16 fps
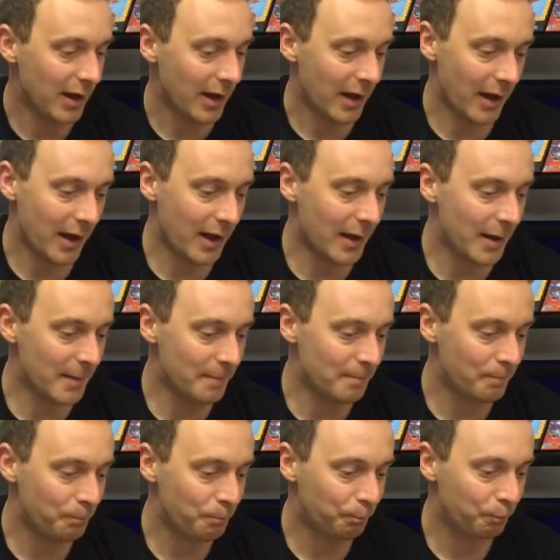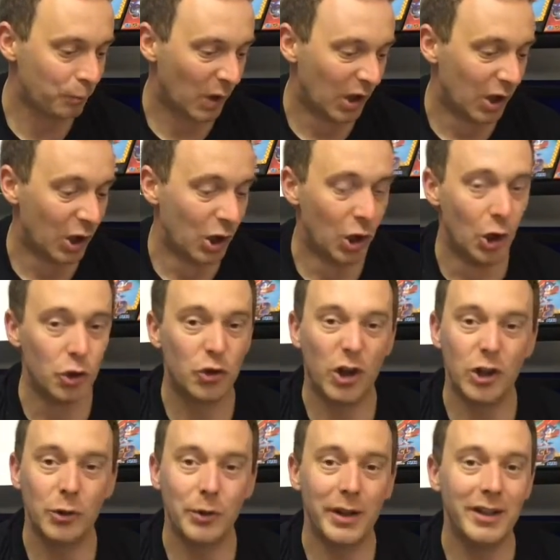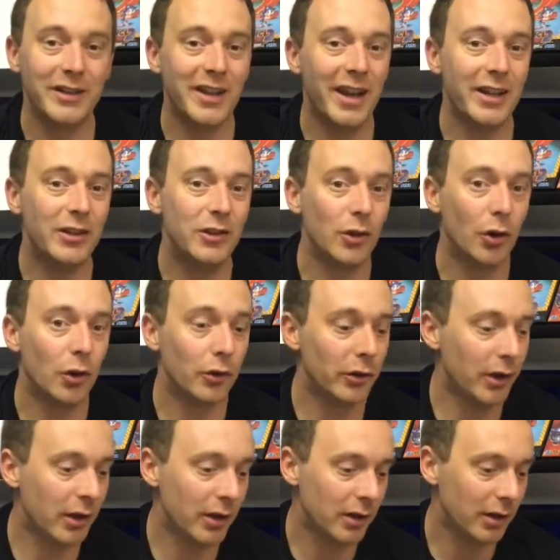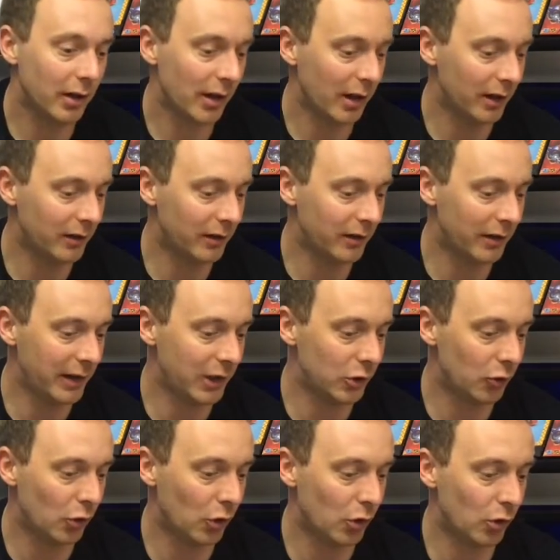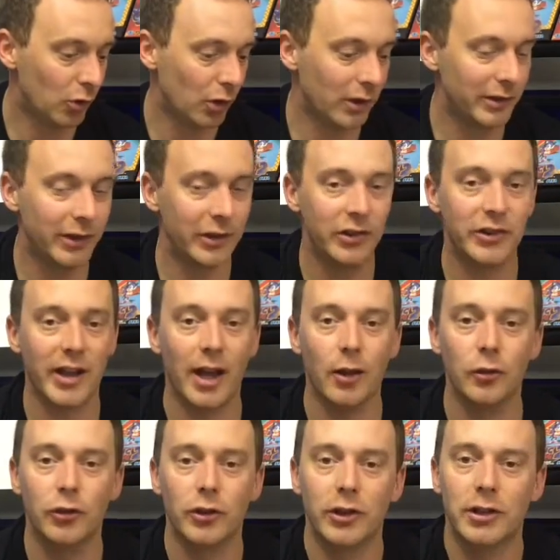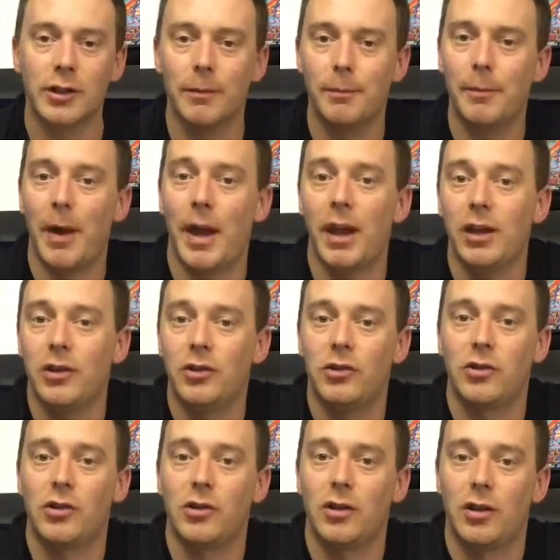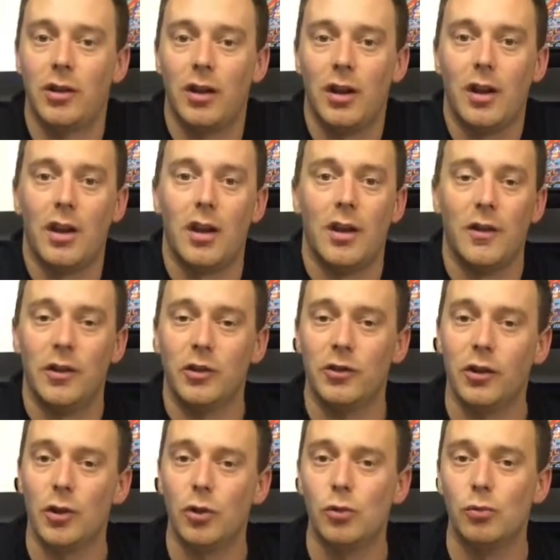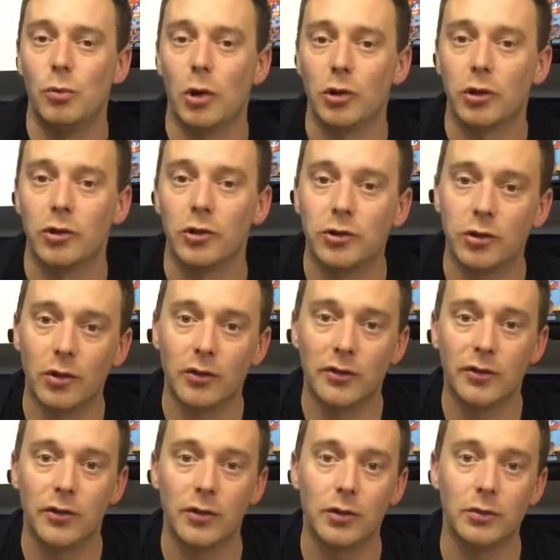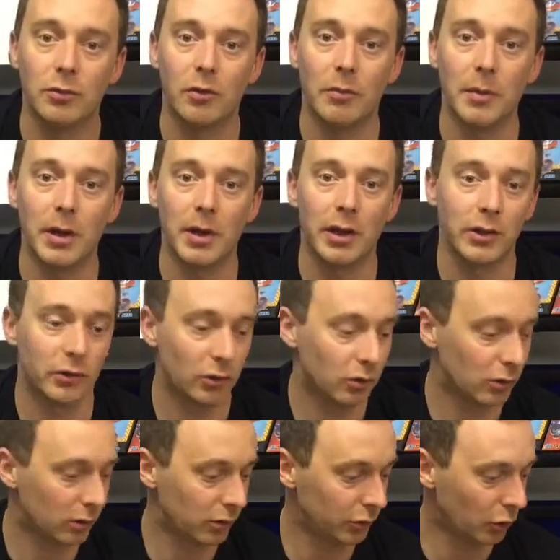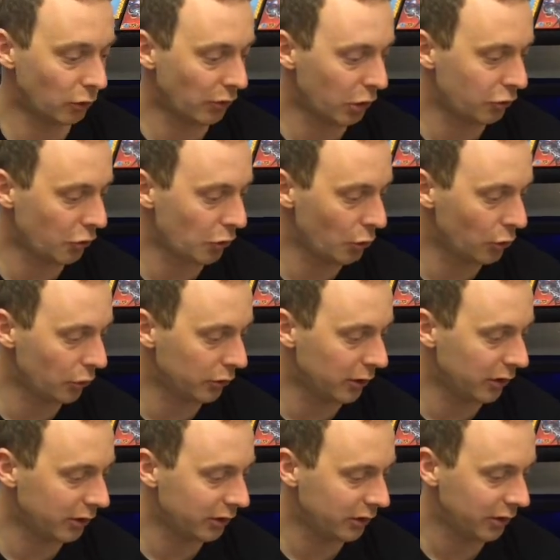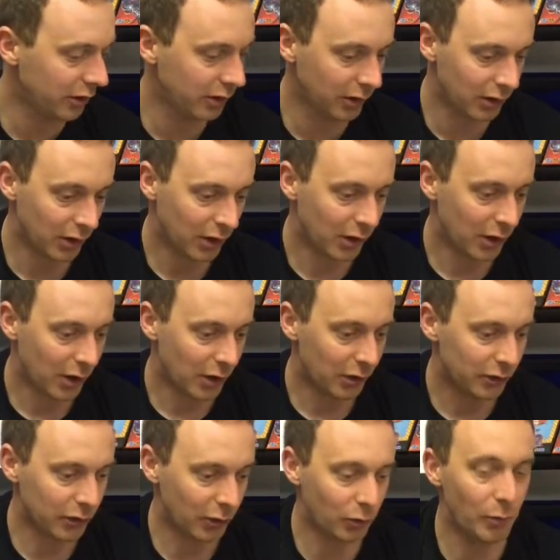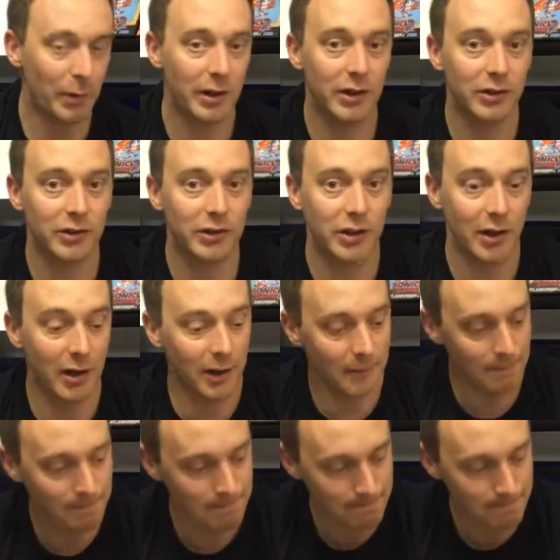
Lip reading: Try and do it in date order, and these are all nostalgic based. There's no modern stuff with me. It's all retro goodness. So we'll make a start.